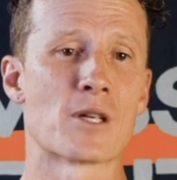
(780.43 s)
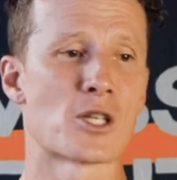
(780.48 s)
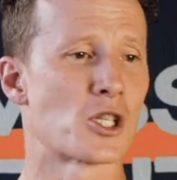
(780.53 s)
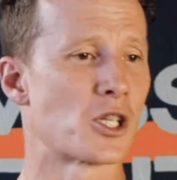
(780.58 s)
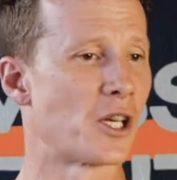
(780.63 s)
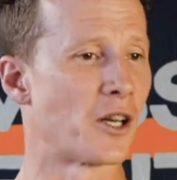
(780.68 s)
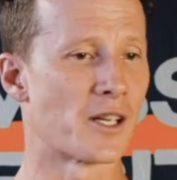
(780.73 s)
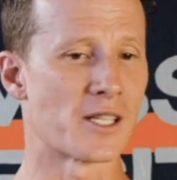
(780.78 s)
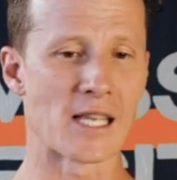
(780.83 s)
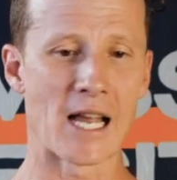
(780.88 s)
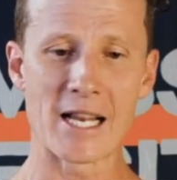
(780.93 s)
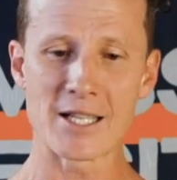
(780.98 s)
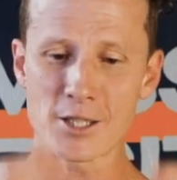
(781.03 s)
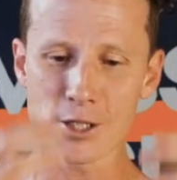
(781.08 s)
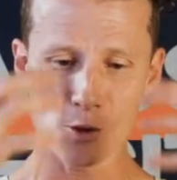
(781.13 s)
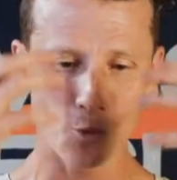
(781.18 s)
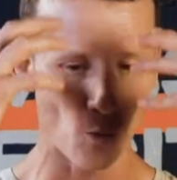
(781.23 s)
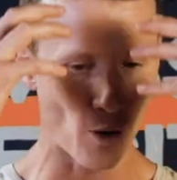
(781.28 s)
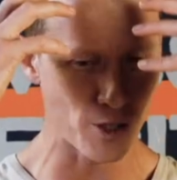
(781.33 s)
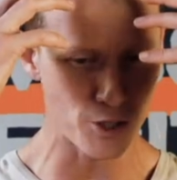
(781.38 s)
missionaries. I
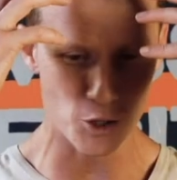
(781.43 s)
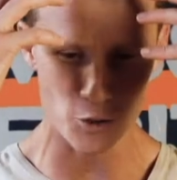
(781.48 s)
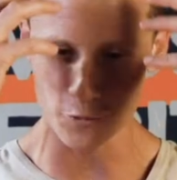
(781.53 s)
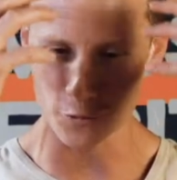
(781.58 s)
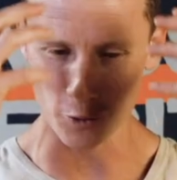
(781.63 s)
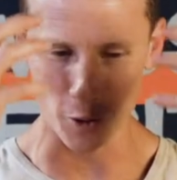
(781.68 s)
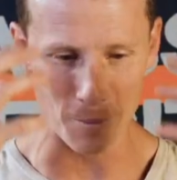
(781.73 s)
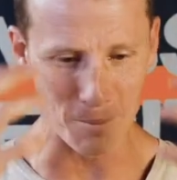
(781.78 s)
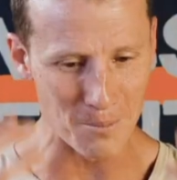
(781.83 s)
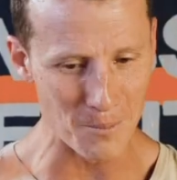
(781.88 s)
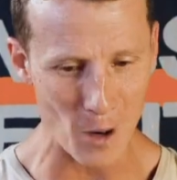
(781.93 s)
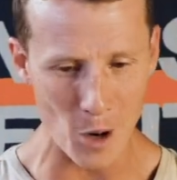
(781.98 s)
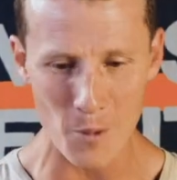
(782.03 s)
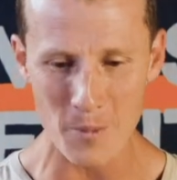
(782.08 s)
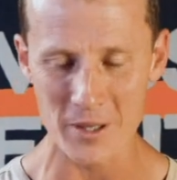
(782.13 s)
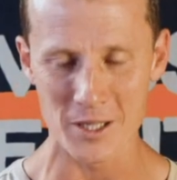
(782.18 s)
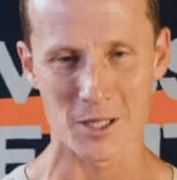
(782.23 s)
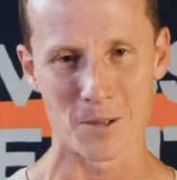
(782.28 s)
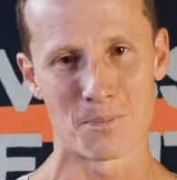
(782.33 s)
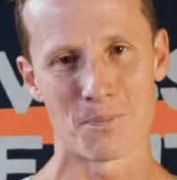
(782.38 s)
just want you for a
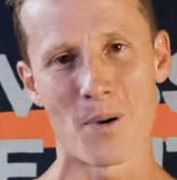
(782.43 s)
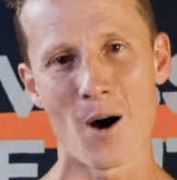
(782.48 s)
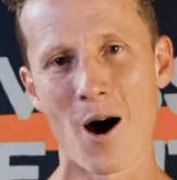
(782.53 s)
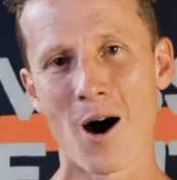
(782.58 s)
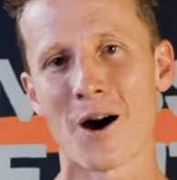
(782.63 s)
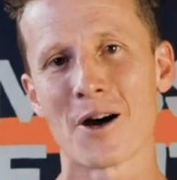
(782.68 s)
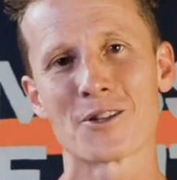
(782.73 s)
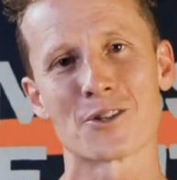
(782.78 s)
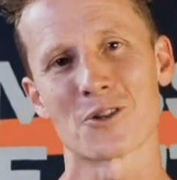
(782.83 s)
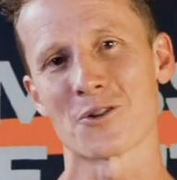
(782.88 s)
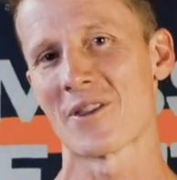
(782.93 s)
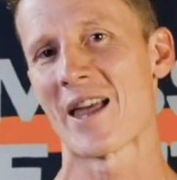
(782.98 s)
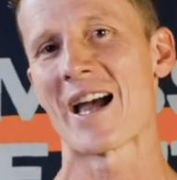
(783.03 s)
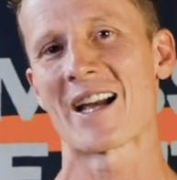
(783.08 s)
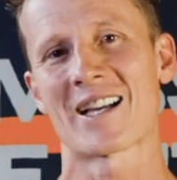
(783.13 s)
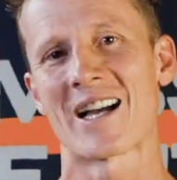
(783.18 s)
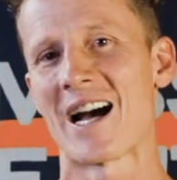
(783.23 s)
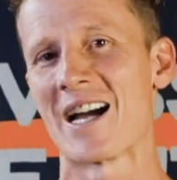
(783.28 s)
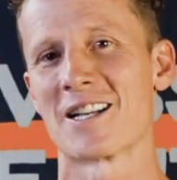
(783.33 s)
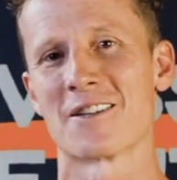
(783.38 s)
moment to ponder
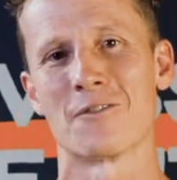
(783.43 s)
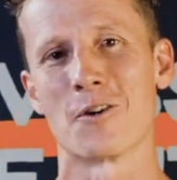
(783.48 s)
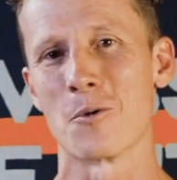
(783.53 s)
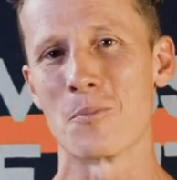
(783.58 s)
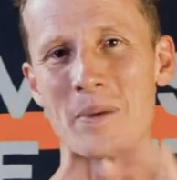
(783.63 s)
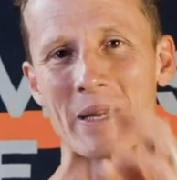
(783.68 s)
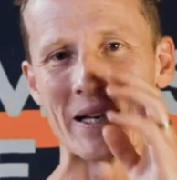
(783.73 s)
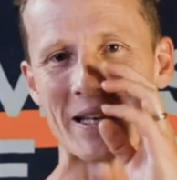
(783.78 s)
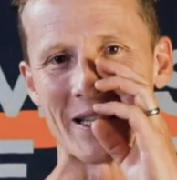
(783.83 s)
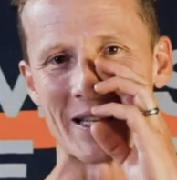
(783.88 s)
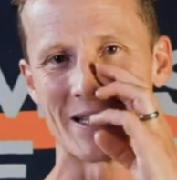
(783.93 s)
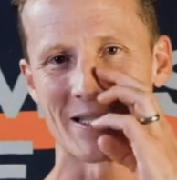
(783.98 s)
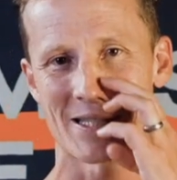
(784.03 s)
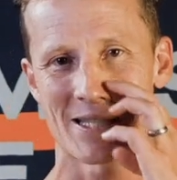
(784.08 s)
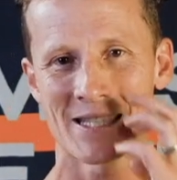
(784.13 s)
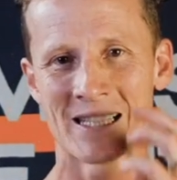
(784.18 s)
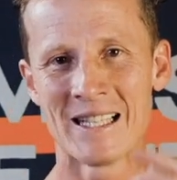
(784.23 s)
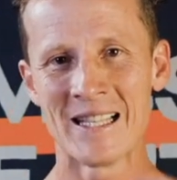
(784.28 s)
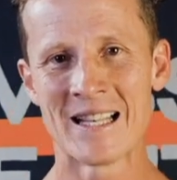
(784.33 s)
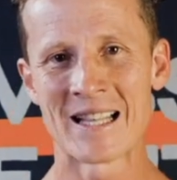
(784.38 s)
that kind of
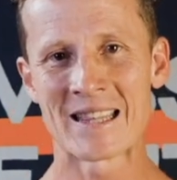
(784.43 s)
obedience.